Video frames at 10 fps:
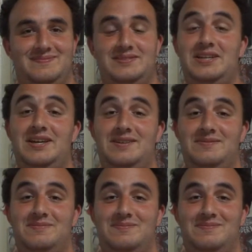See,
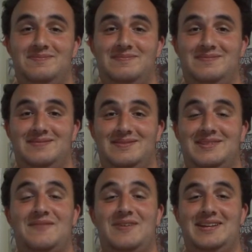
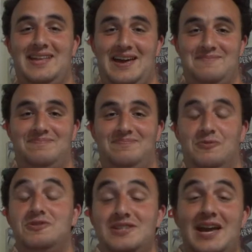stuff like that.
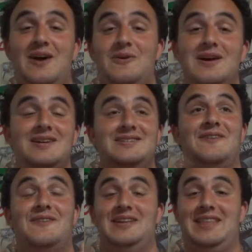We'll see how
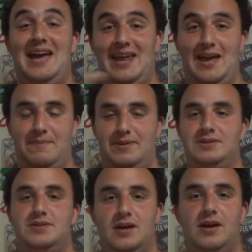stuff like that
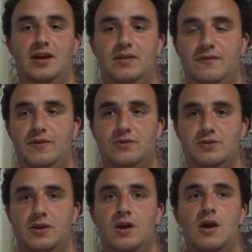happens in the
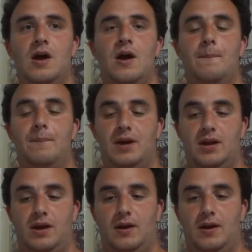future. But